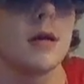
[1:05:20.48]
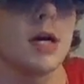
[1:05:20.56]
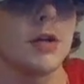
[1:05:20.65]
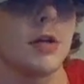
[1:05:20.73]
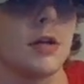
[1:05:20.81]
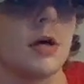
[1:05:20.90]
Now
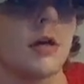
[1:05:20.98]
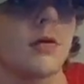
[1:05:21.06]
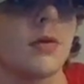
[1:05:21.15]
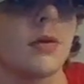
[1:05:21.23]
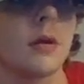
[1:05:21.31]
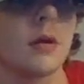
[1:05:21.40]
on the clock
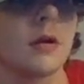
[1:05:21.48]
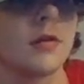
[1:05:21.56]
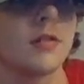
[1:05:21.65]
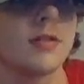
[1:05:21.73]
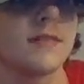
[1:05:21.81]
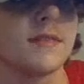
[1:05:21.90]
with the
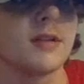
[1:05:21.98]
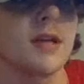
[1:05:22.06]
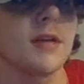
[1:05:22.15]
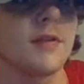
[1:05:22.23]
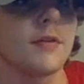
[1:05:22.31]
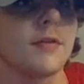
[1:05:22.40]

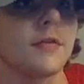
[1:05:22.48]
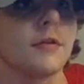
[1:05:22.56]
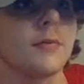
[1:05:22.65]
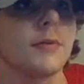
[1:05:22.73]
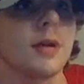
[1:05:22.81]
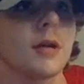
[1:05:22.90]
178th
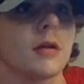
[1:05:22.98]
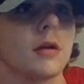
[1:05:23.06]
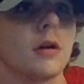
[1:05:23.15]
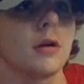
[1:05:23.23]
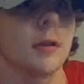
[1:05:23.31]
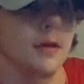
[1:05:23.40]
overall pick
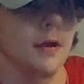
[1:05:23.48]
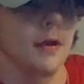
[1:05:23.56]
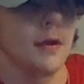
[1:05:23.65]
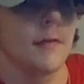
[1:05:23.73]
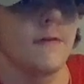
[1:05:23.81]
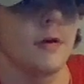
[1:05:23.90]
are
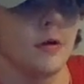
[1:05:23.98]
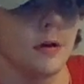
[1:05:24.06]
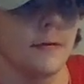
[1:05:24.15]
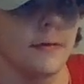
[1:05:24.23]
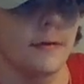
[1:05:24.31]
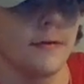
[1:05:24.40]
the
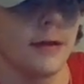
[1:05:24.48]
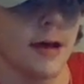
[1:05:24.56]
Philadelphia